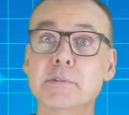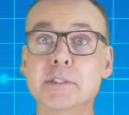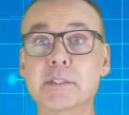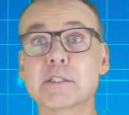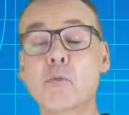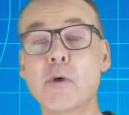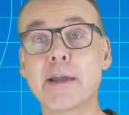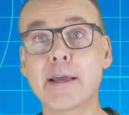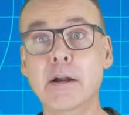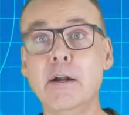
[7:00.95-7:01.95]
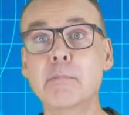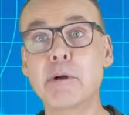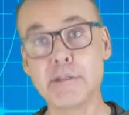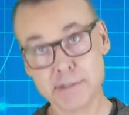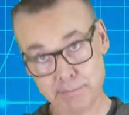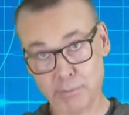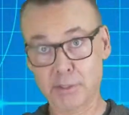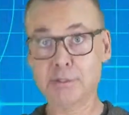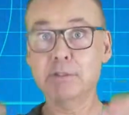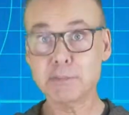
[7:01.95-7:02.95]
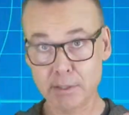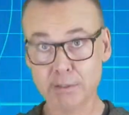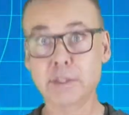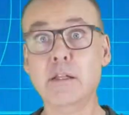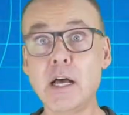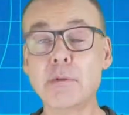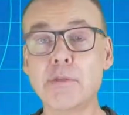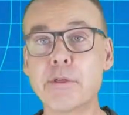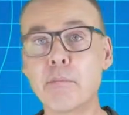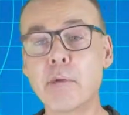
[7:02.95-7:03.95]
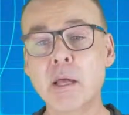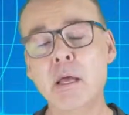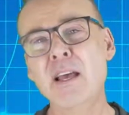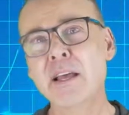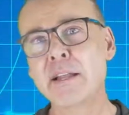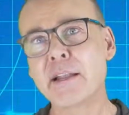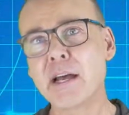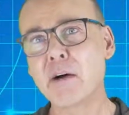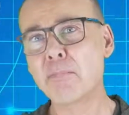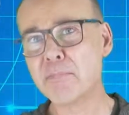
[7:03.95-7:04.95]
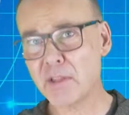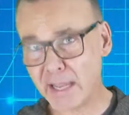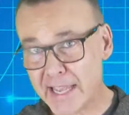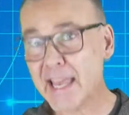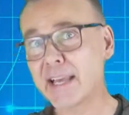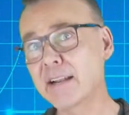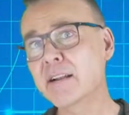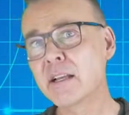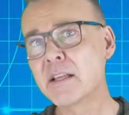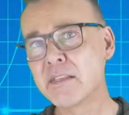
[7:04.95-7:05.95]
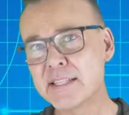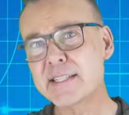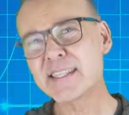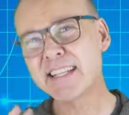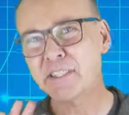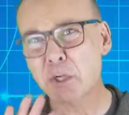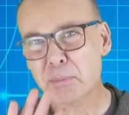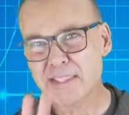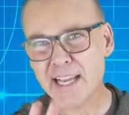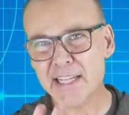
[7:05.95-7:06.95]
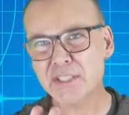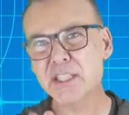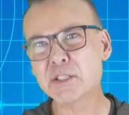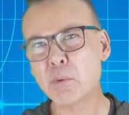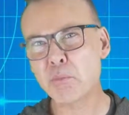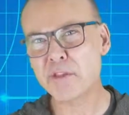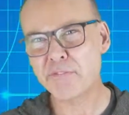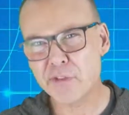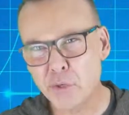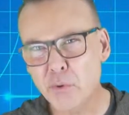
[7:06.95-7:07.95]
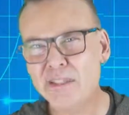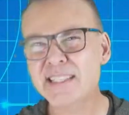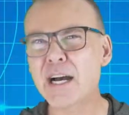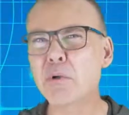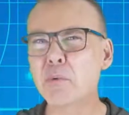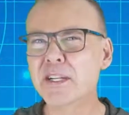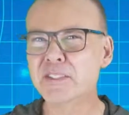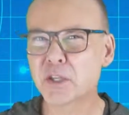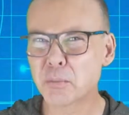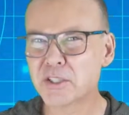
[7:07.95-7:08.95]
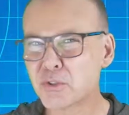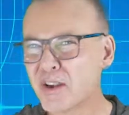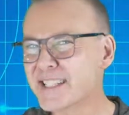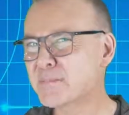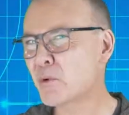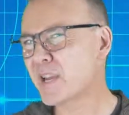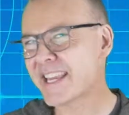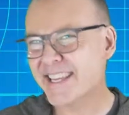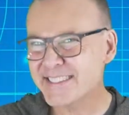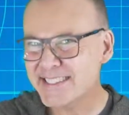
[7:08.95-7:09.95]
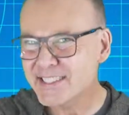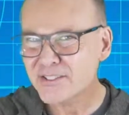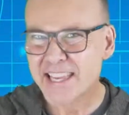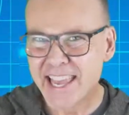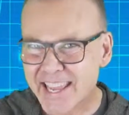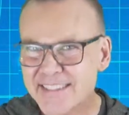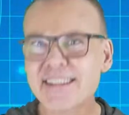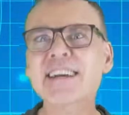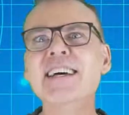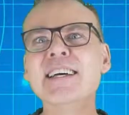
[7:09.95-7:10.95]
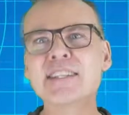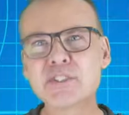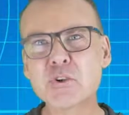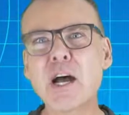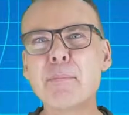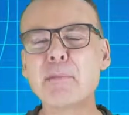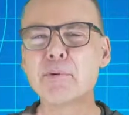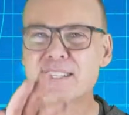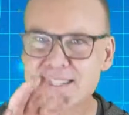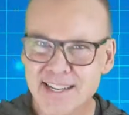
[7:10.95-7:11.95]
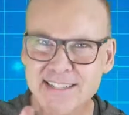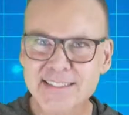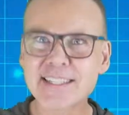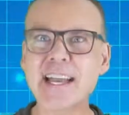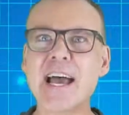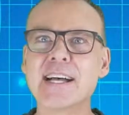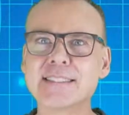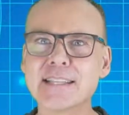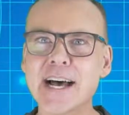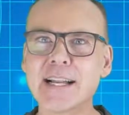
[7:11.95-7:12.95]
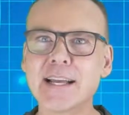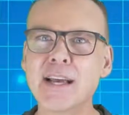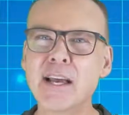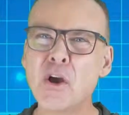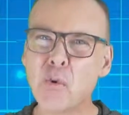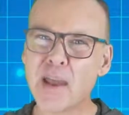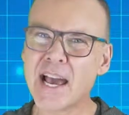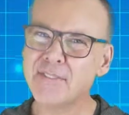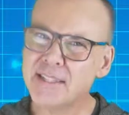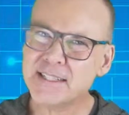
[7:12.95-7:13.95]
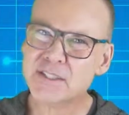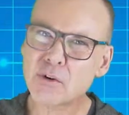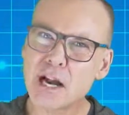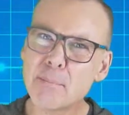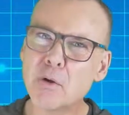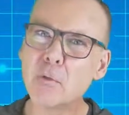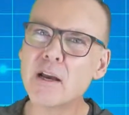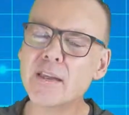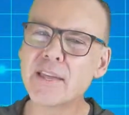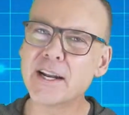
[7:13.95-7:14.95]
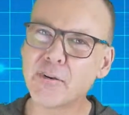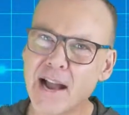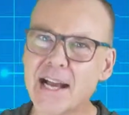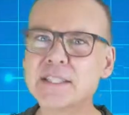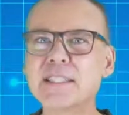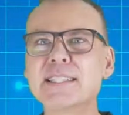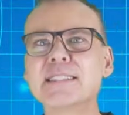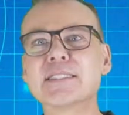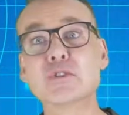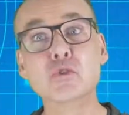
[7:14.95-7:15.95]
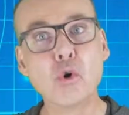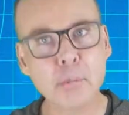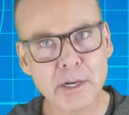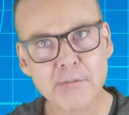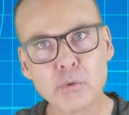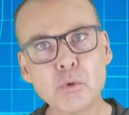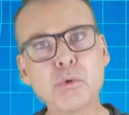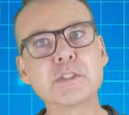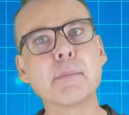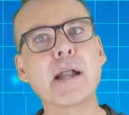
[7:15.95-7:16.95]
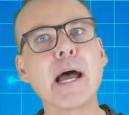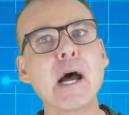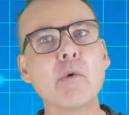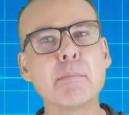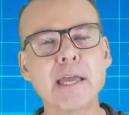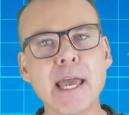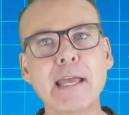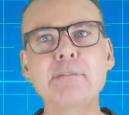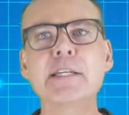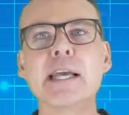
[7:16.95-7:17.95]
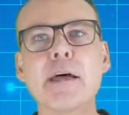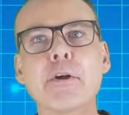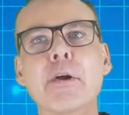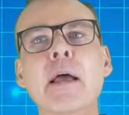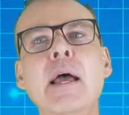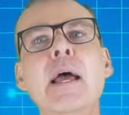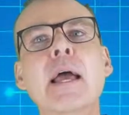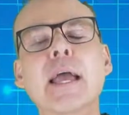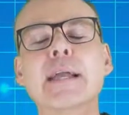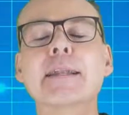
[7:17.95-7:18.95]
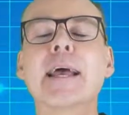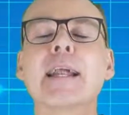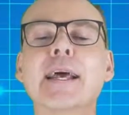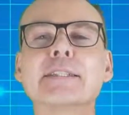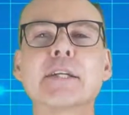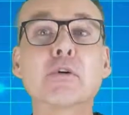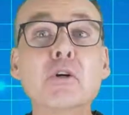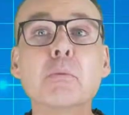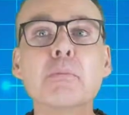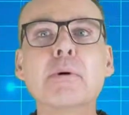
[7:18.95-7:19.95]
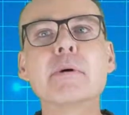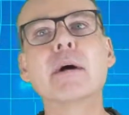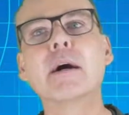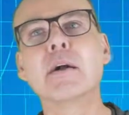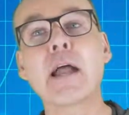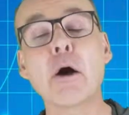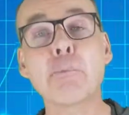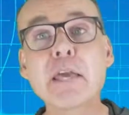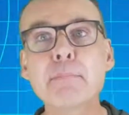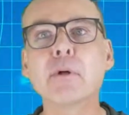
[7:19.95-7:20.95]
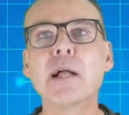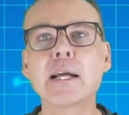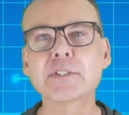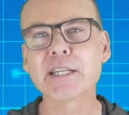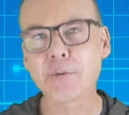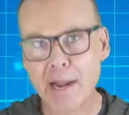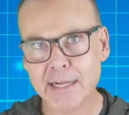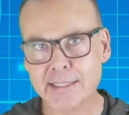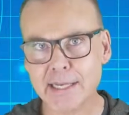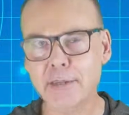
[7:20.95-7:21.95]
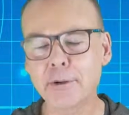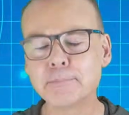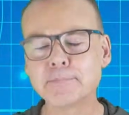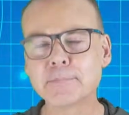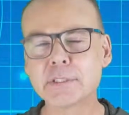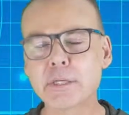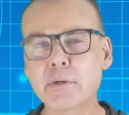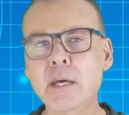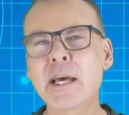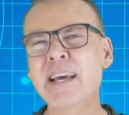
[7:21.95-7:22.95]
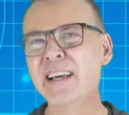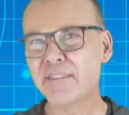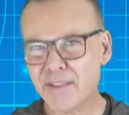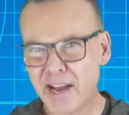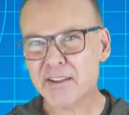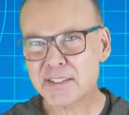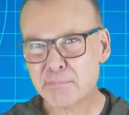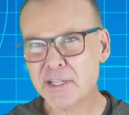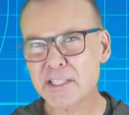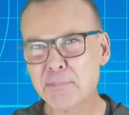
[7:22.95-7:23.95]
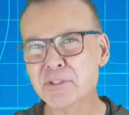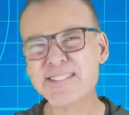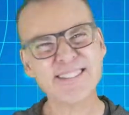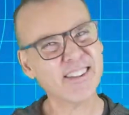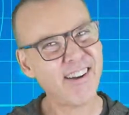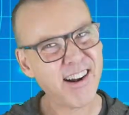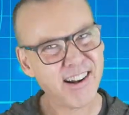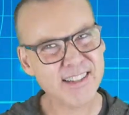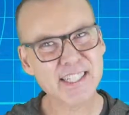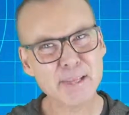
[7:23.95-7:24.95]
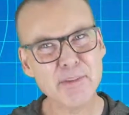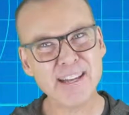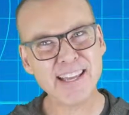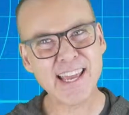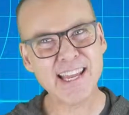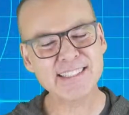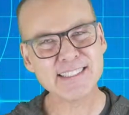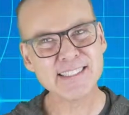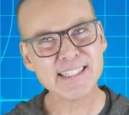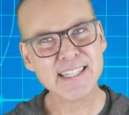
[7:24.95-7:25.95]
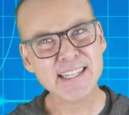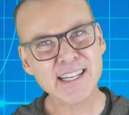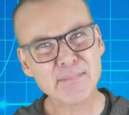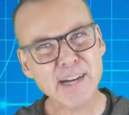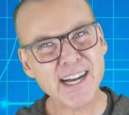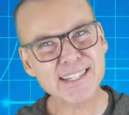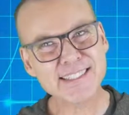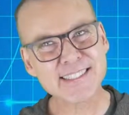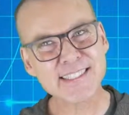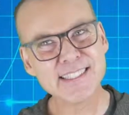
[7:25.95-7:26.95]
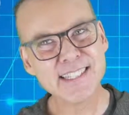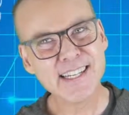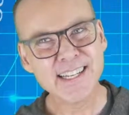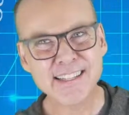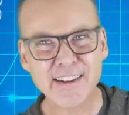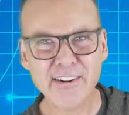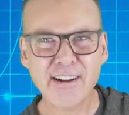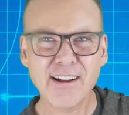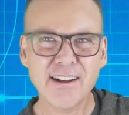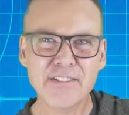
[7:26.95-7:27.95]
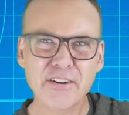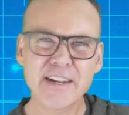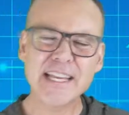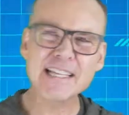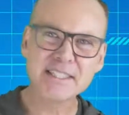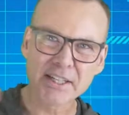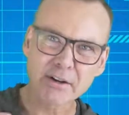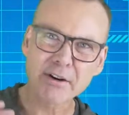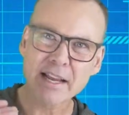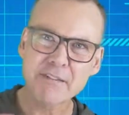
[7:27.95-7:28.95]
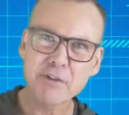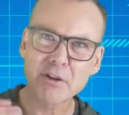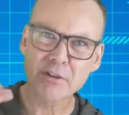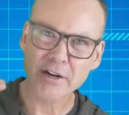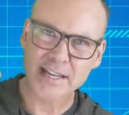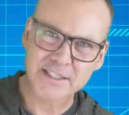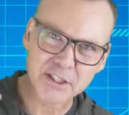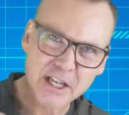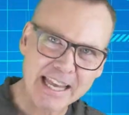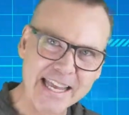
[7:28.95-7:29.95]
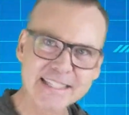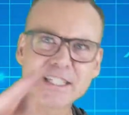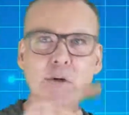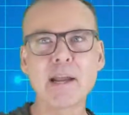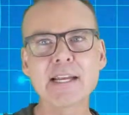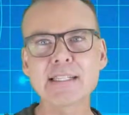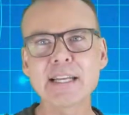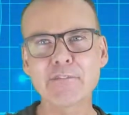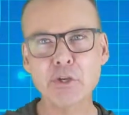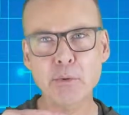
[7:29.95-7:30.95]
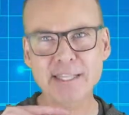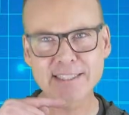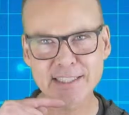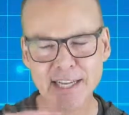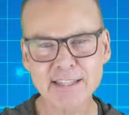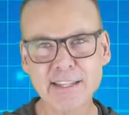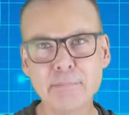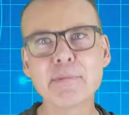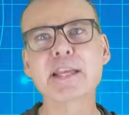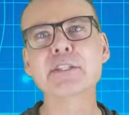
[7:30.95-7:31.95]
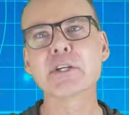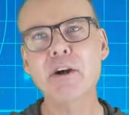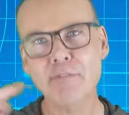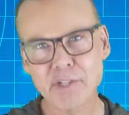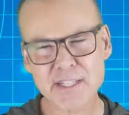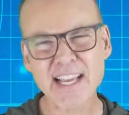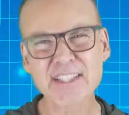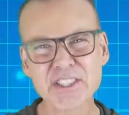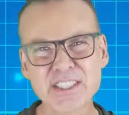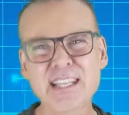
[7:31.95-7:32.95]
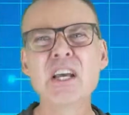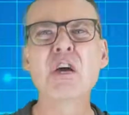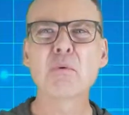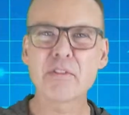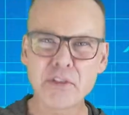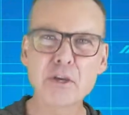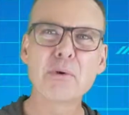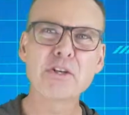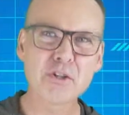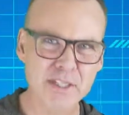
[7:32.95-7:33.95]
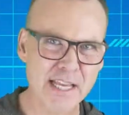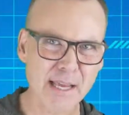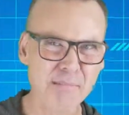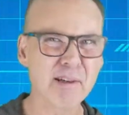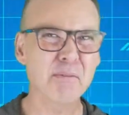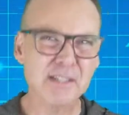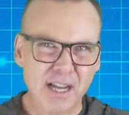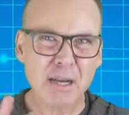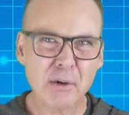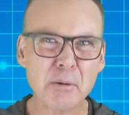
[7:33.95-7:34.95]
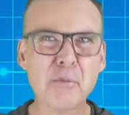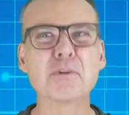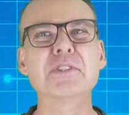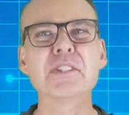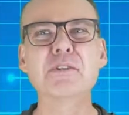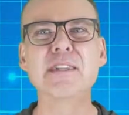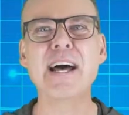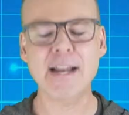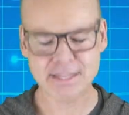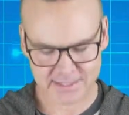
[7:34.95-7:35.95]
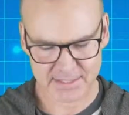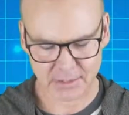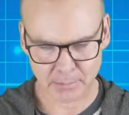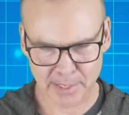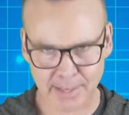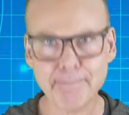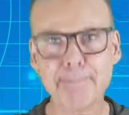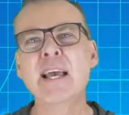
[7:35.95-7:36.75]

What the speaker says: just doesn't want to get hurt, but this person is about to collide with them. Now, again, this is an interpretation. It's what we view. It's how we would interpret trust, but we still can't describe it precisely as that. We have to describe it with interactions, normative rules about how we behave together, and as a group, or how people actually interact together. So values and principles, they're hard to communicate, but they're easier to integrate if you inject them into conversation with you and your team. And we'll talk about an approach to doing that in just a little bit.